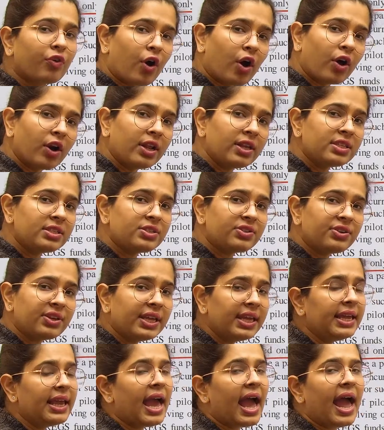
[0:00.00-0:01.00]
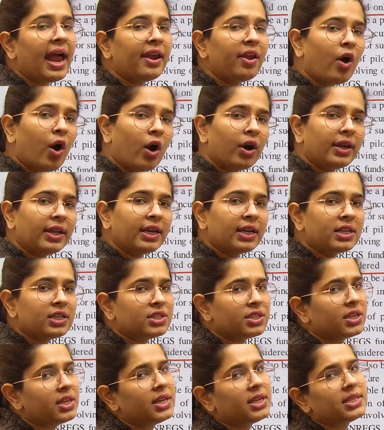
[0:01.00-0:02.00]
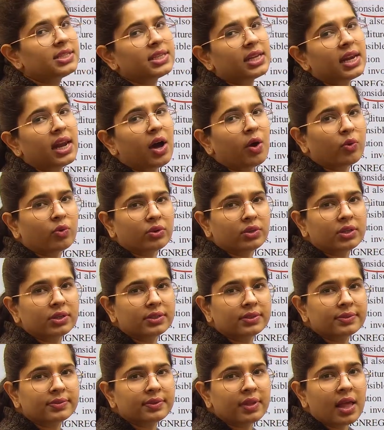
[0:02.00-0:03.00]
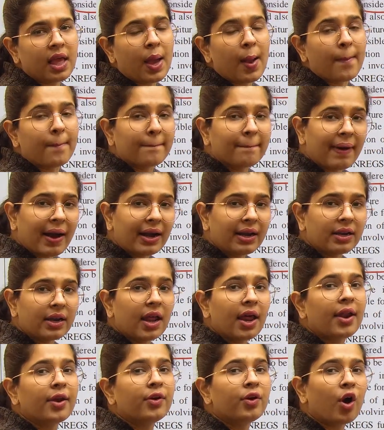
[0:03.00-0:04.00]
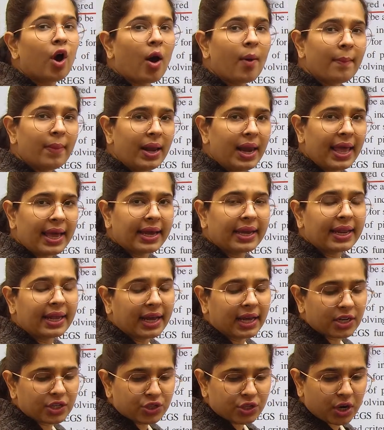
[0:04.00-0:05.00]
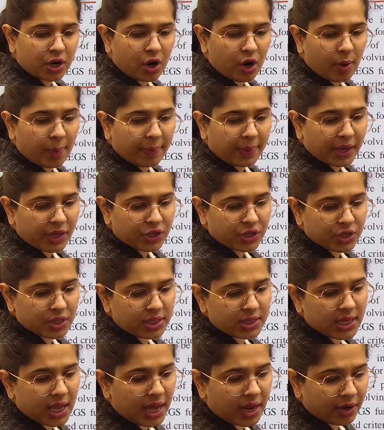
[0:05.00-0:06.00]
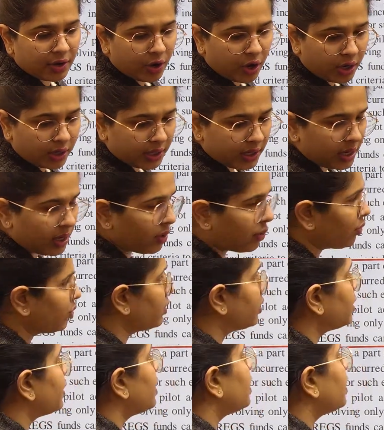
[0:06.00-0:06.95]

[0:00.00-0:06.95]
forestry and horticulture is allowed, but normal agricultural operations are not allowed.